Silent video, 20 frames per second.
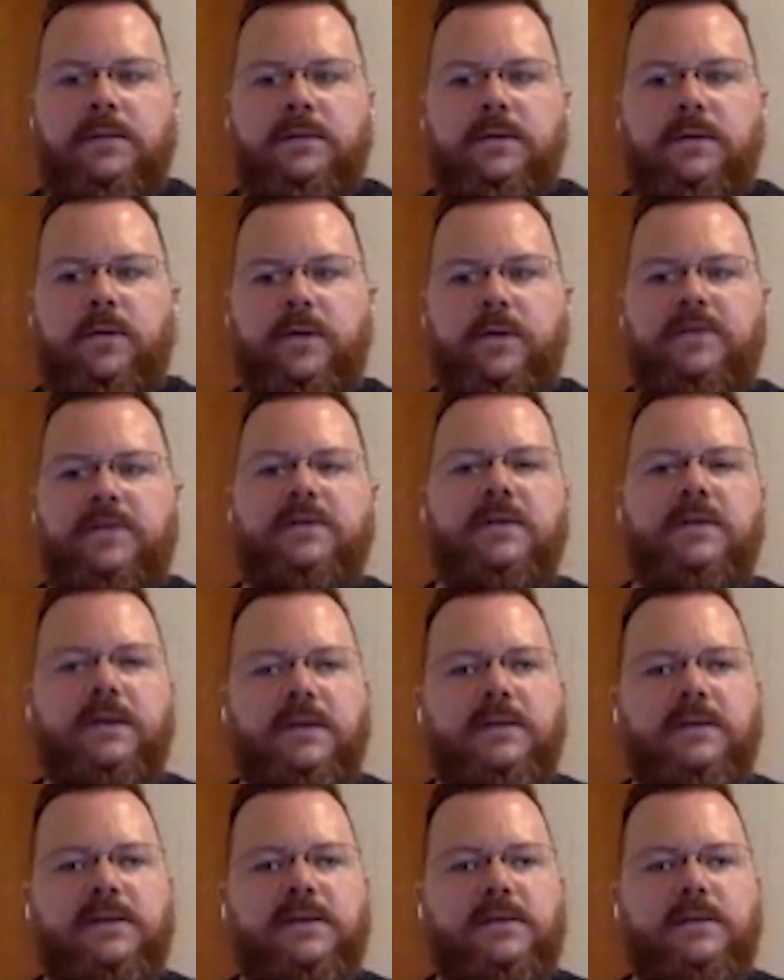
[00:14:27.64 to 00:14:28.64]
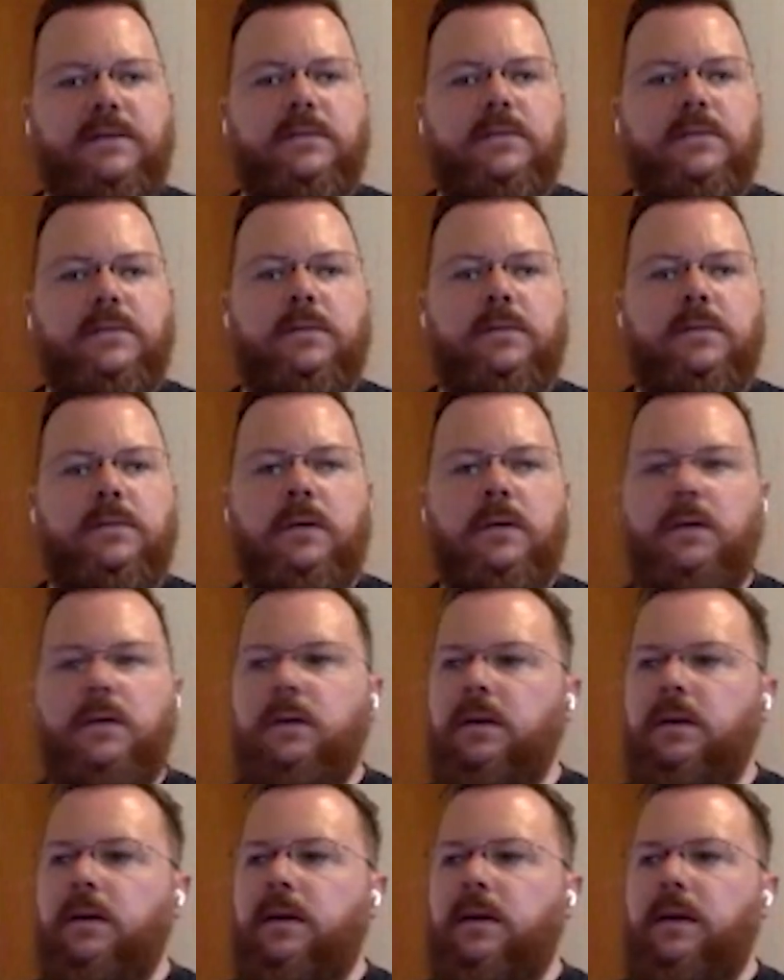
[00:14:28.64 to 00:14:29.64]
So the question
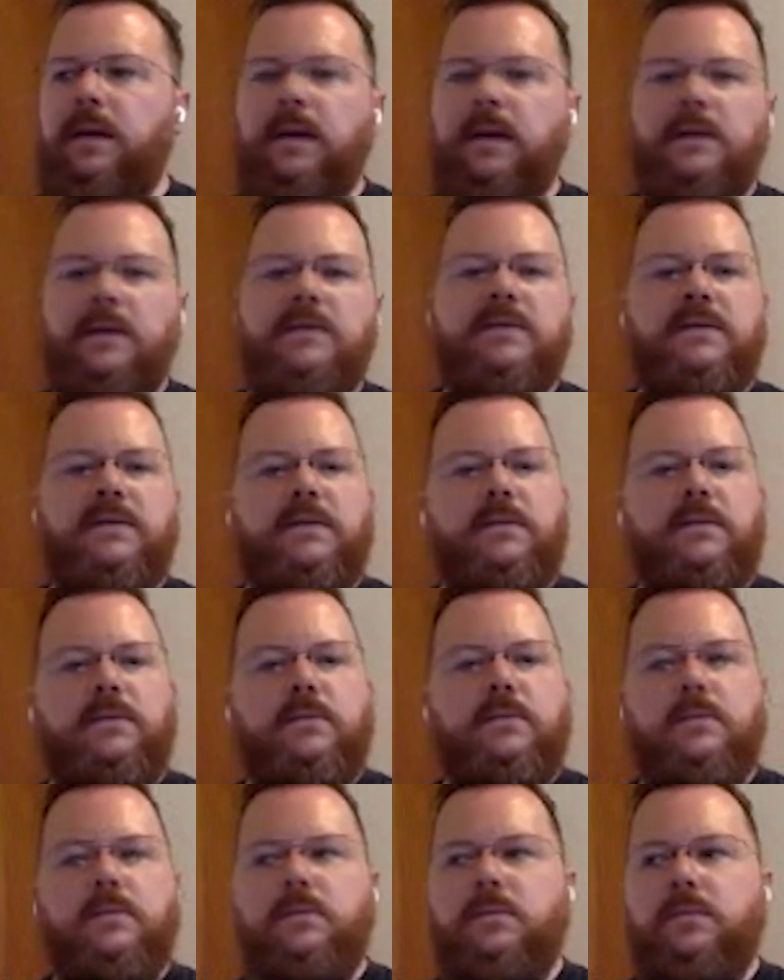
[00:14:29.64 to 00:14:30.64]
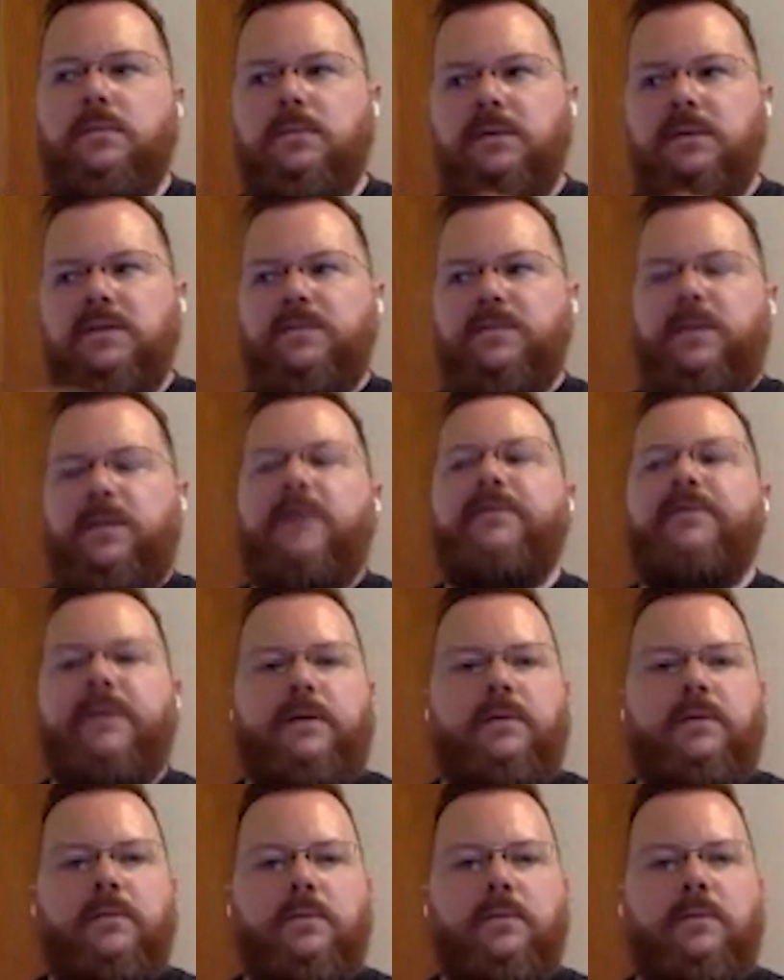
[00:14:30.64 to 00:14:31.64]
is this
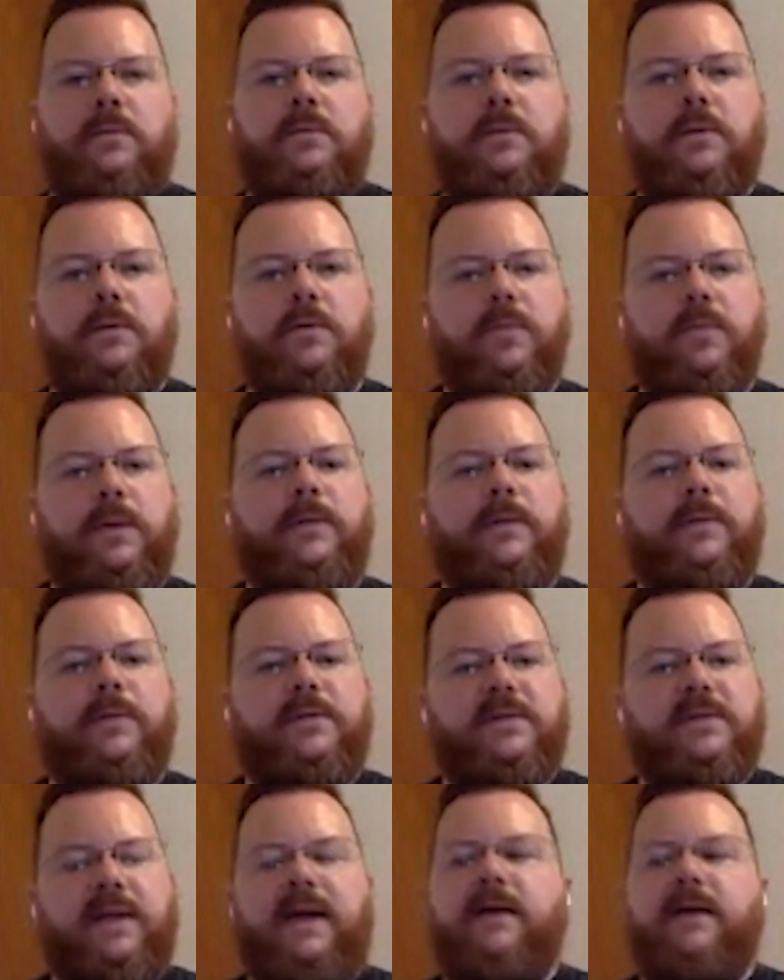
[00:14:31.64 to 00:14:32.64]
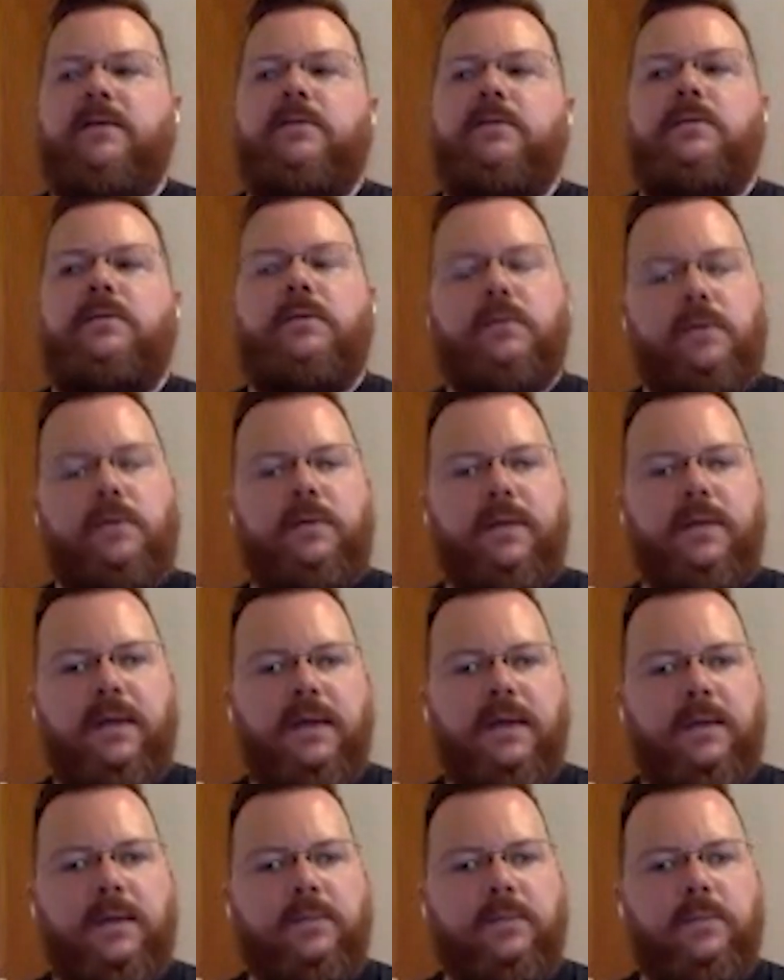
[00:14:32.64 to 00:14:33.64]
buffer going to be on the stack or on the
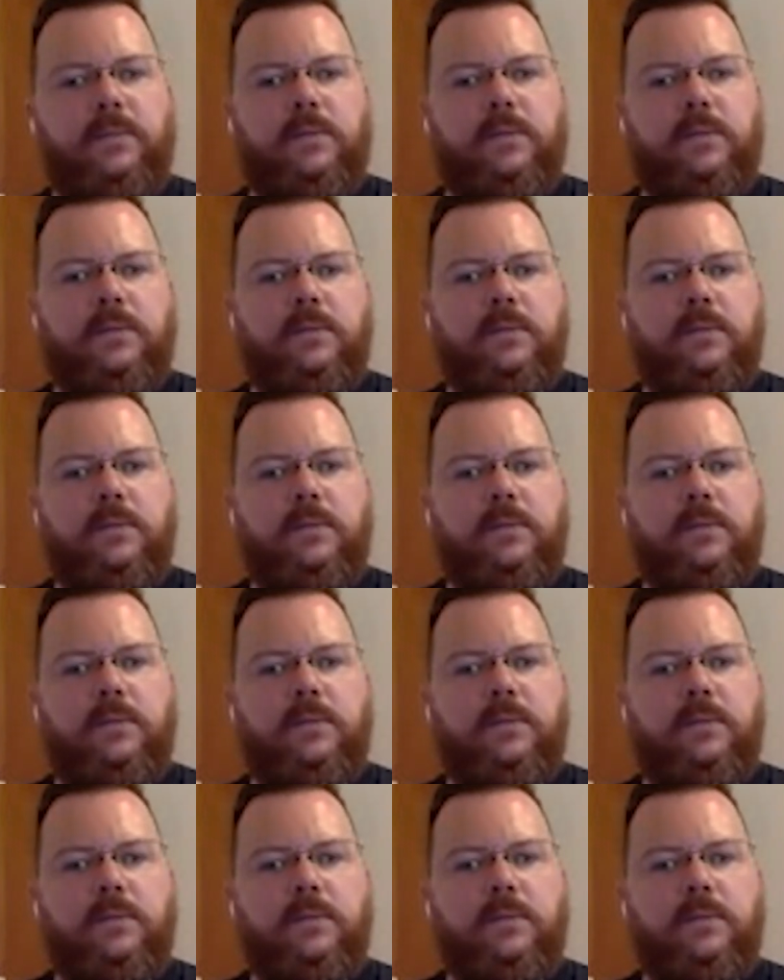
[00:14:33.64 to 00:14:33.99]
heap?